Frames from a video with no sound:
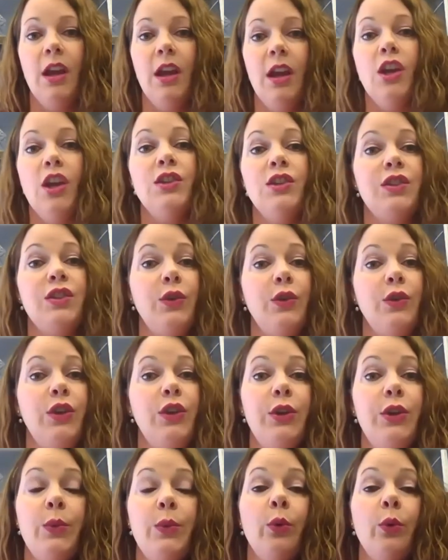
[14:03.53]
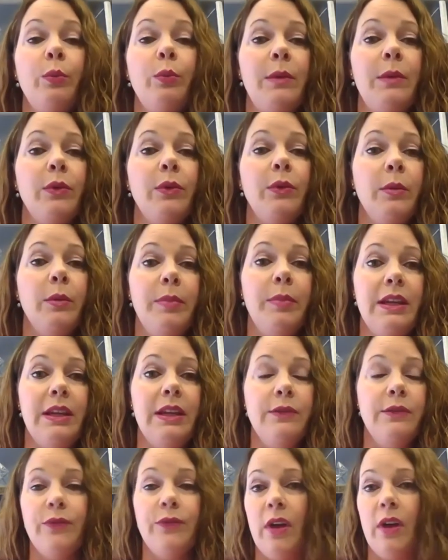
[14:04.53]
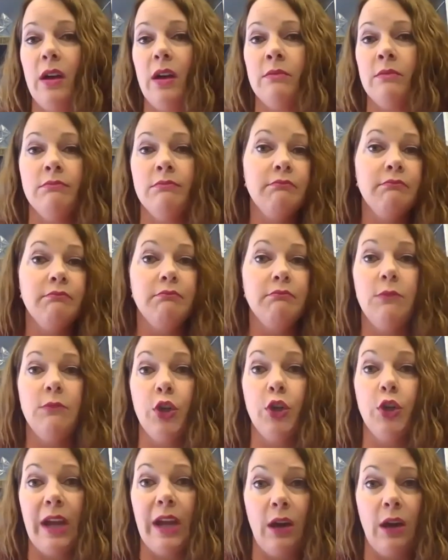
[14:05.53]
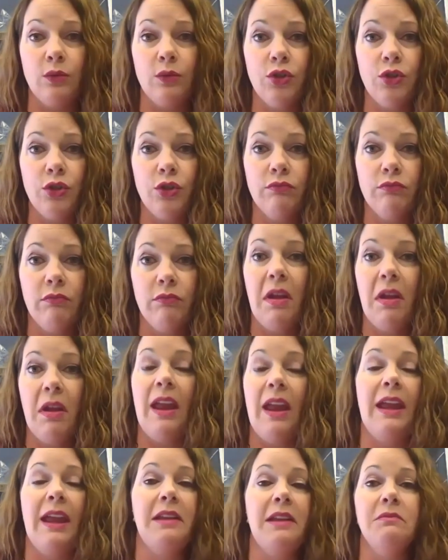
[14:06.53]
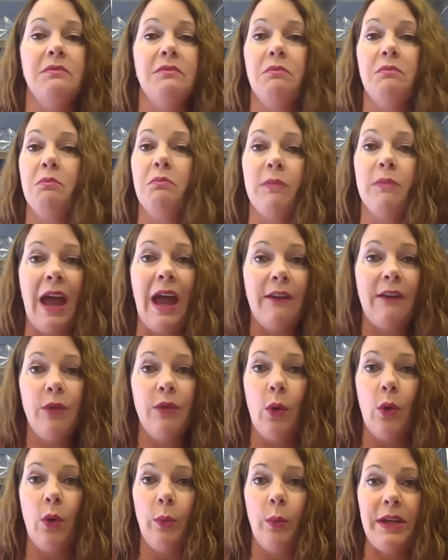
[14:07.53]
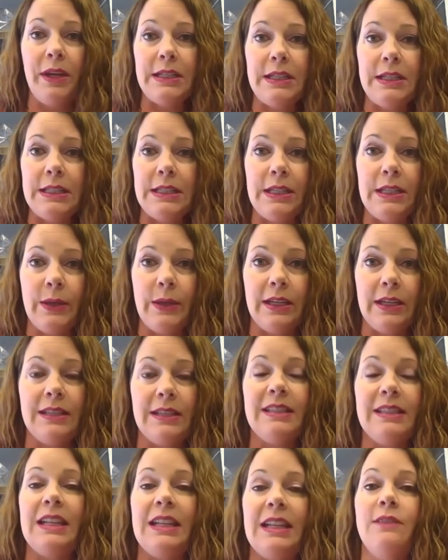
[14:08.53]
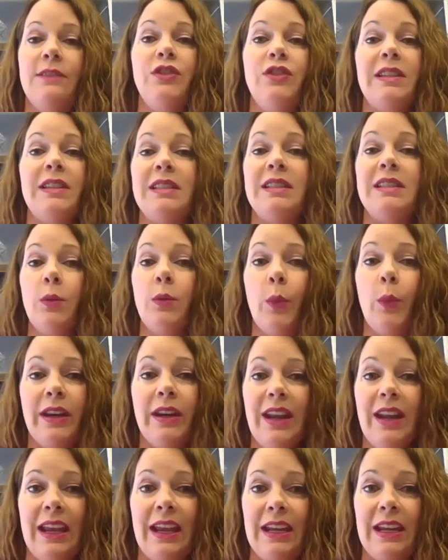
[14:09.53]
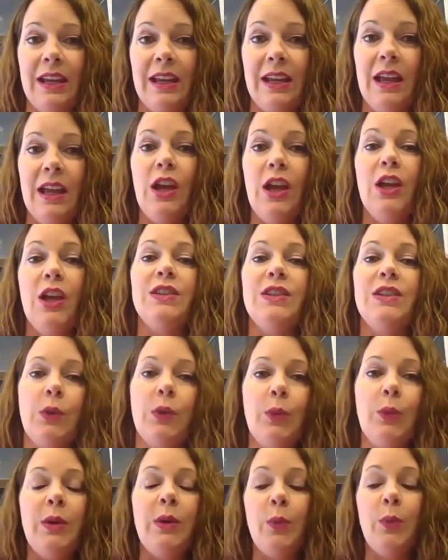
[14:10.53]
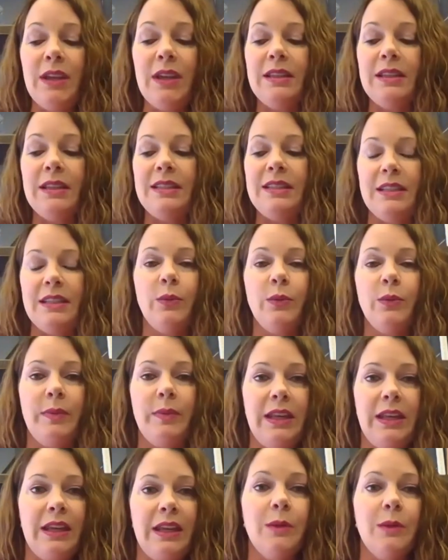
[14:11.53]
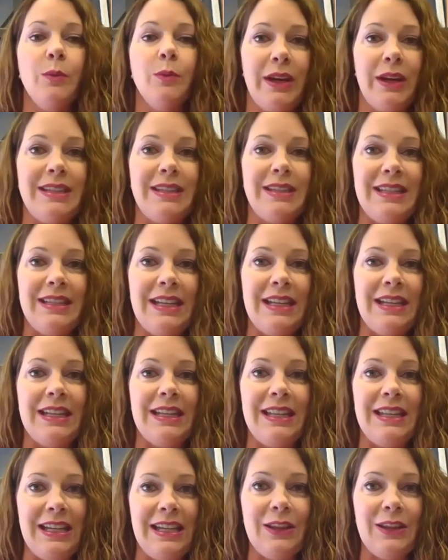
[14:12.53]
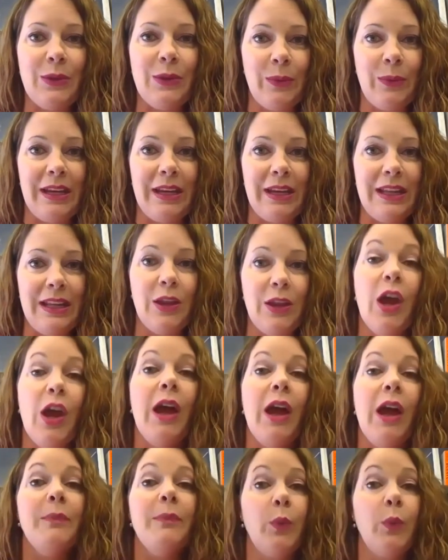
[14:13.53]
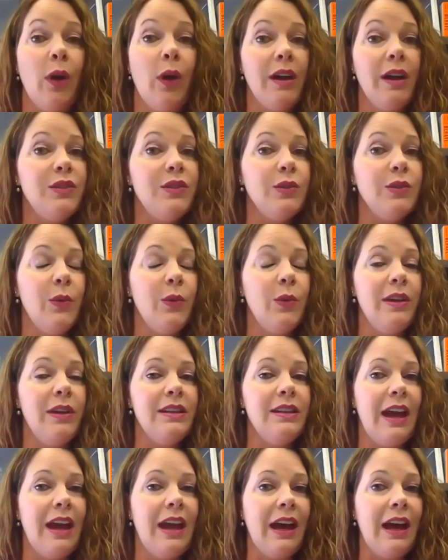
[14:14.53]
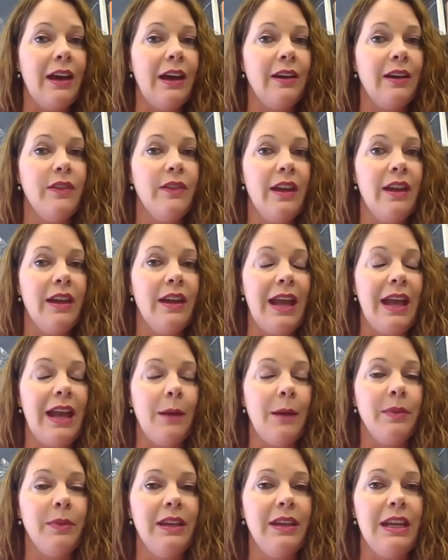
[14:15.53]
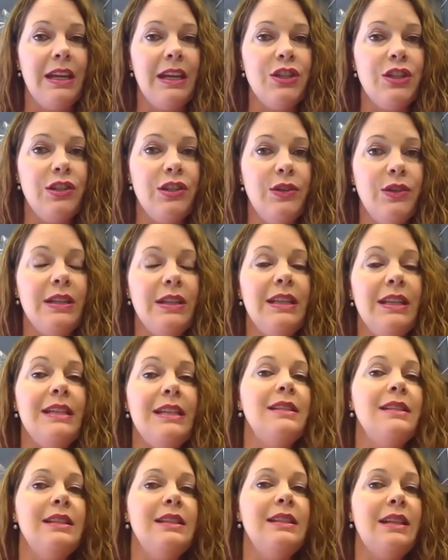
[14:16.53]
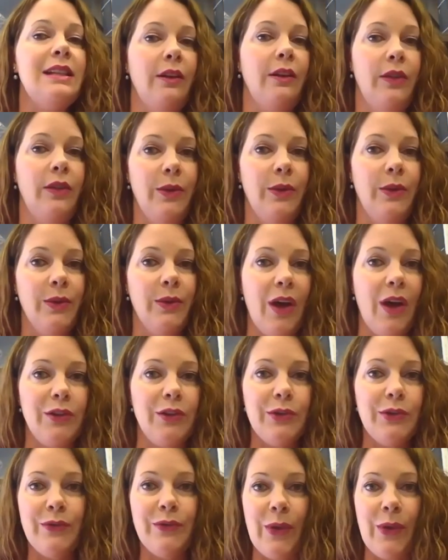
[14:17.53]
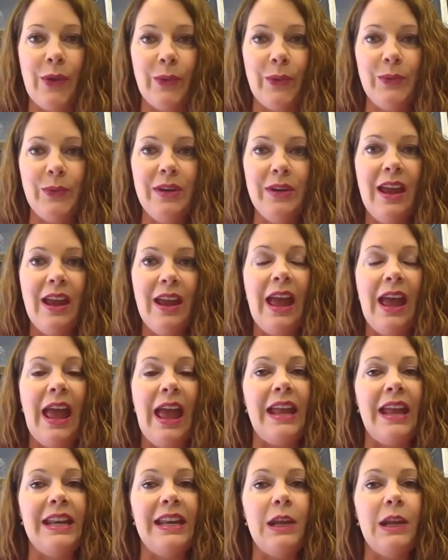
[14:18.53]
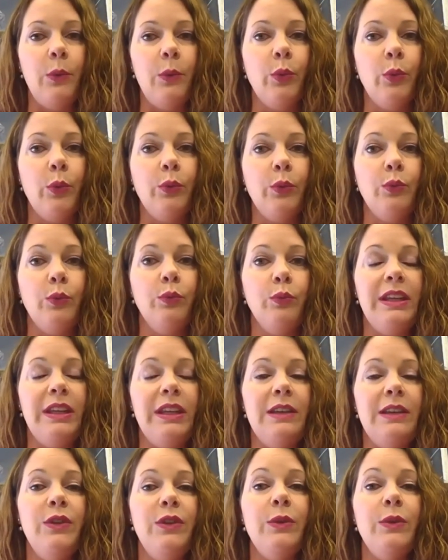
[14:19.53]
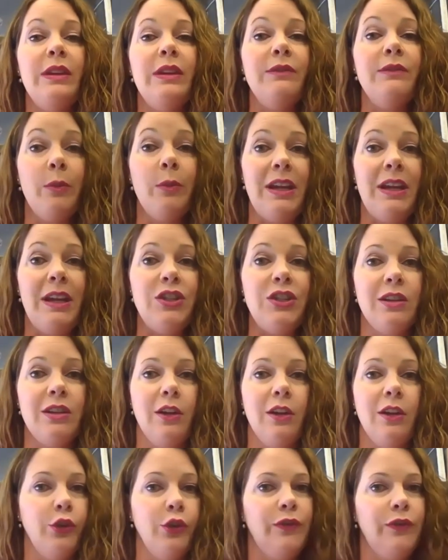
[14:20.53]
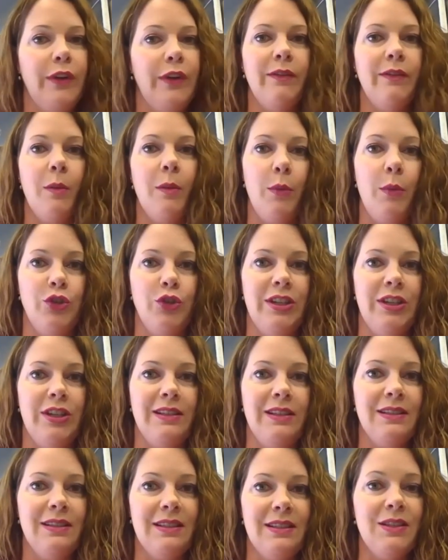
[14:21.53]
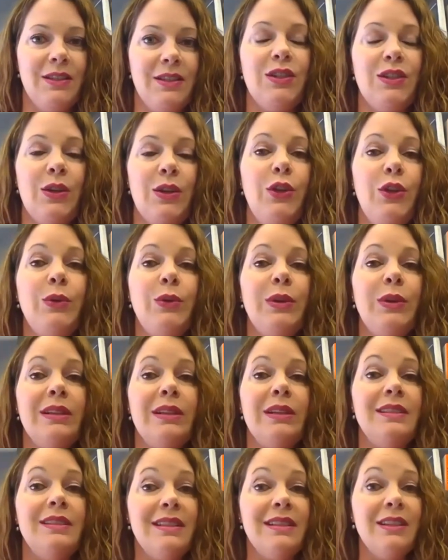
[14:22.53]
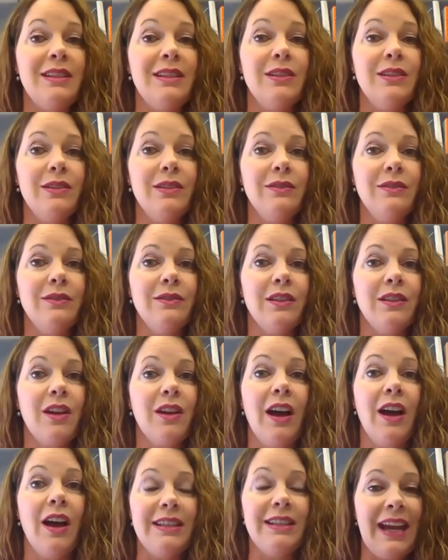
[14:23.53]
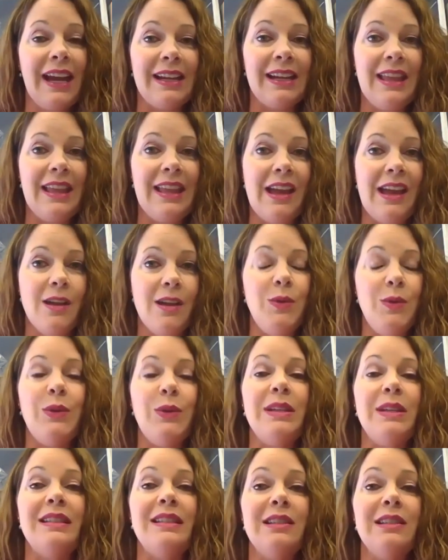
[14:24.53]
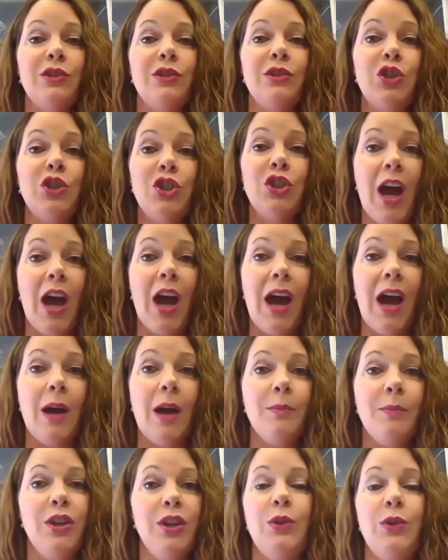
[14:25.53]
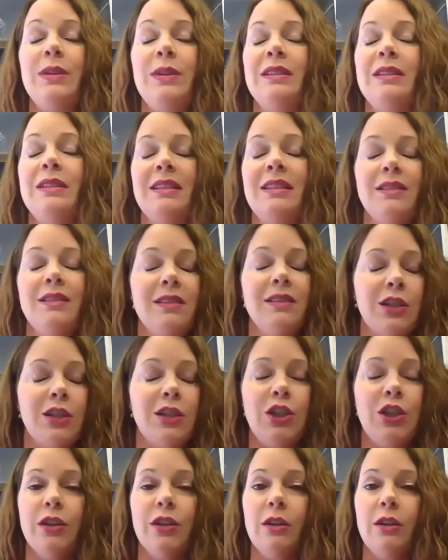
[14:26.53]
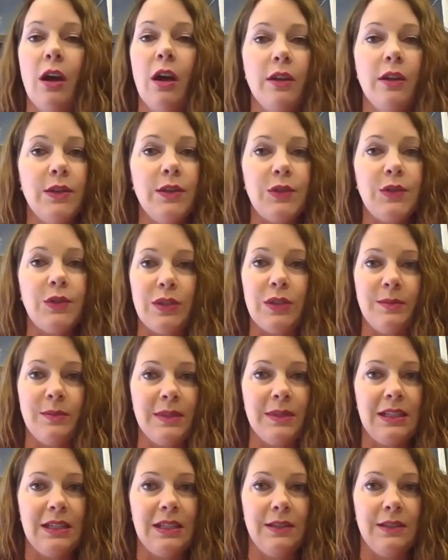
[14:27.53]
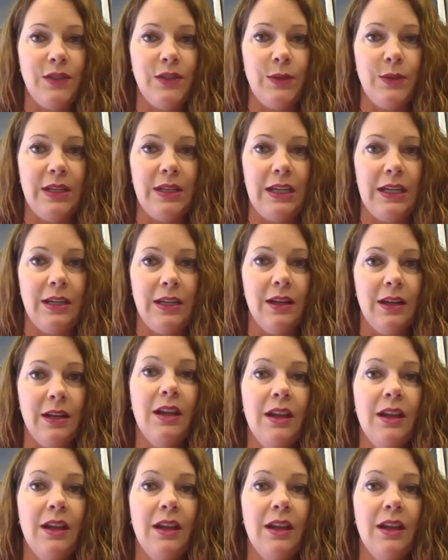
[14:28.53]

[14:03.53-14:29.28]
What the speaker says: So you will be able to bid from your couch and have the whole weekend to do it instead of just in one night. So we will still be embracing Neath the Wreath. We're also going to have an application you can easily download on your phone, and it will give you the information on your favorite merchants. So you can still contact them, you can still shop, you can still secure all those Christmas gifts you need.